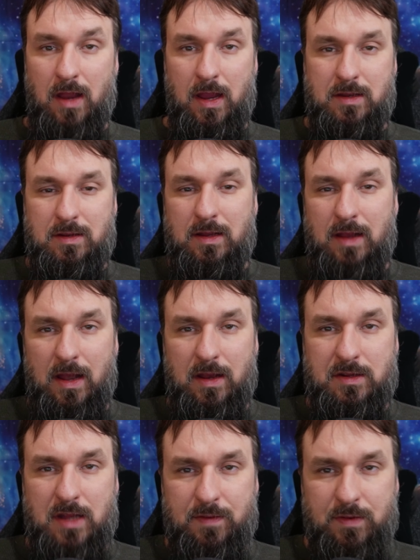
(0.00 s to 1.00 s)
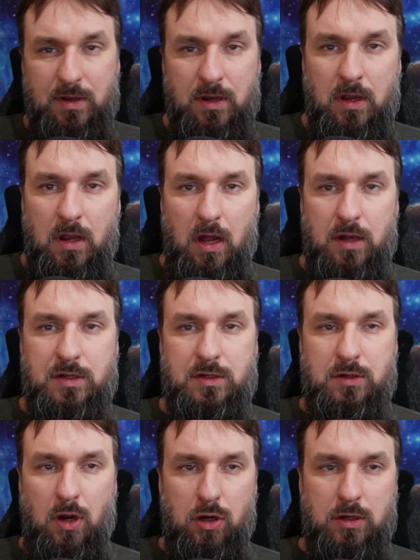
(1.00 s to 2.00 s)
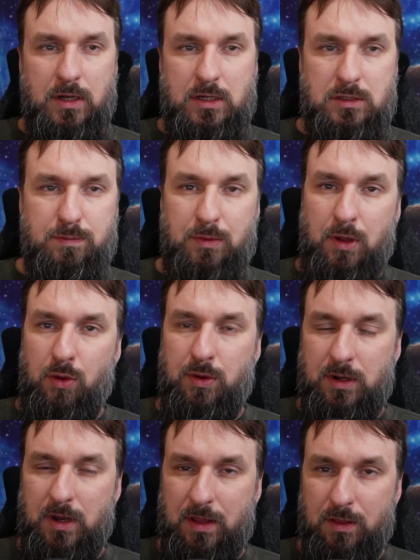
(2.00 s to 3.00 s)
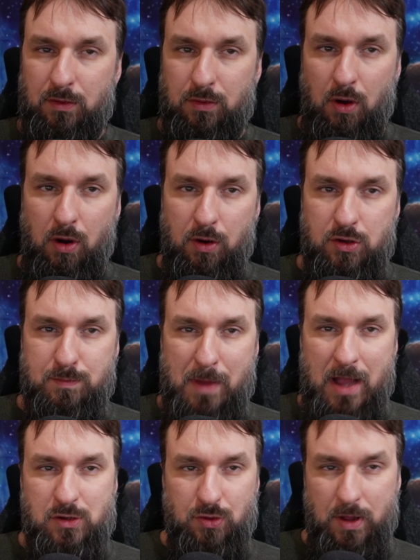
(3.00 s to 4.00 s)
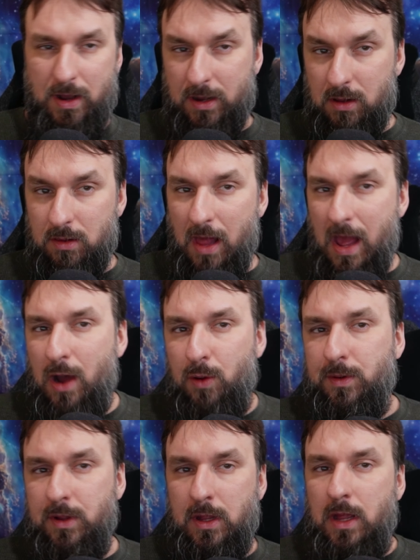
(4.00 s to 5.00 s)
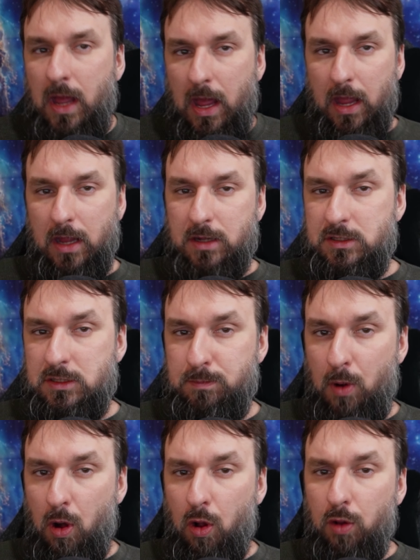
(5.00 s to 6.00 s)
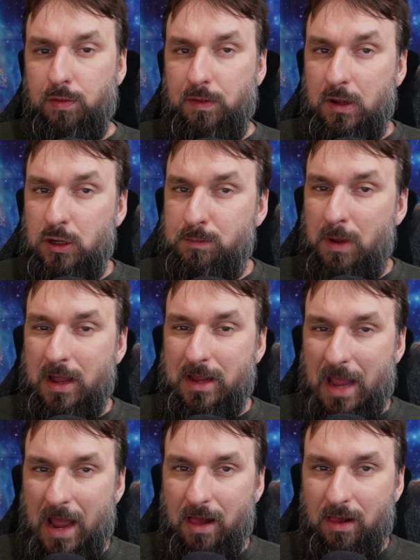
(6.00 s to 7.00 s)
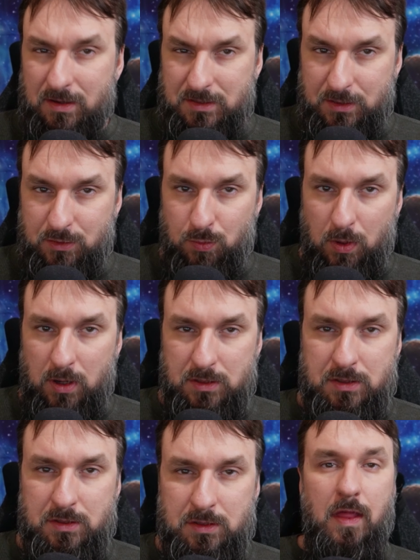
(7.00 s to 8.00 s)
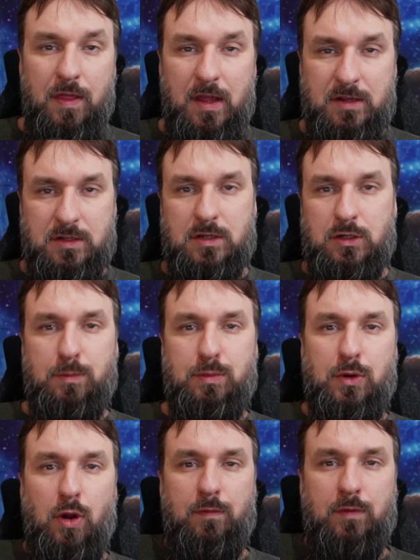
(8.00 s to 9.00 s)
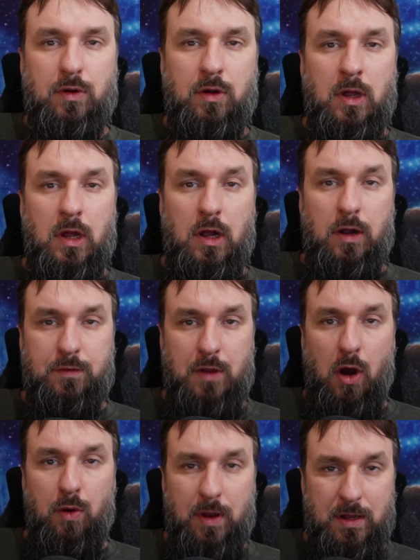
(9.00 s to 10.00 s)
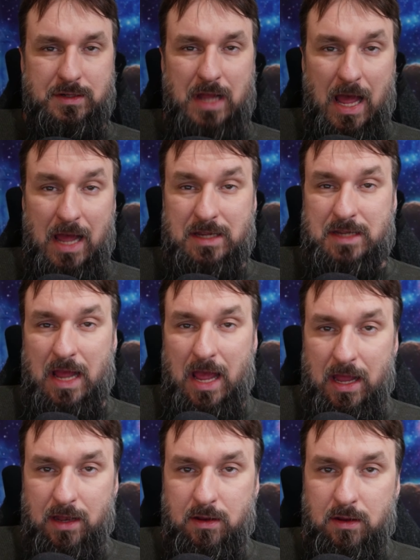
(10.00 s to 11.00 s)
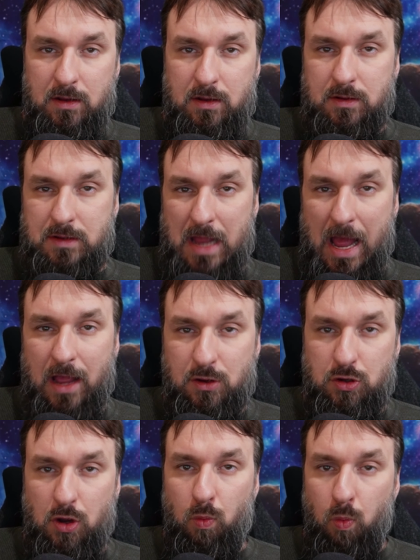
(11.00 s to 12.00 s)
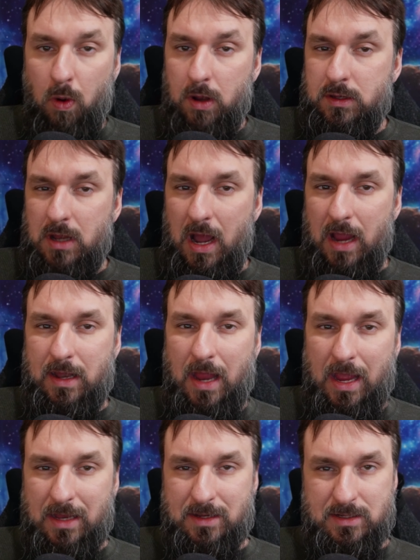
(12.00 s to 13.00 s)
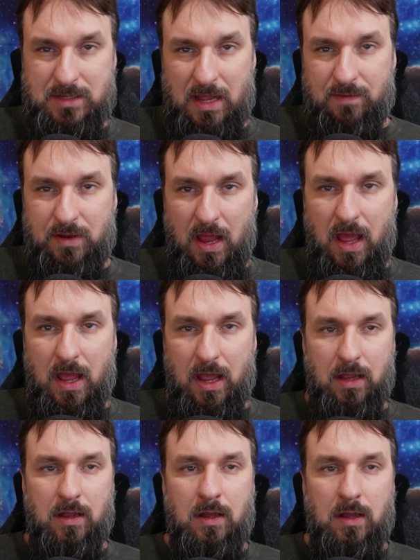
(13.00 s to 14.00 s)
1987, a star exploded in the Large Magellanic Cloud, a small nearby galaxy to us. This supernova, known as SN-1987A,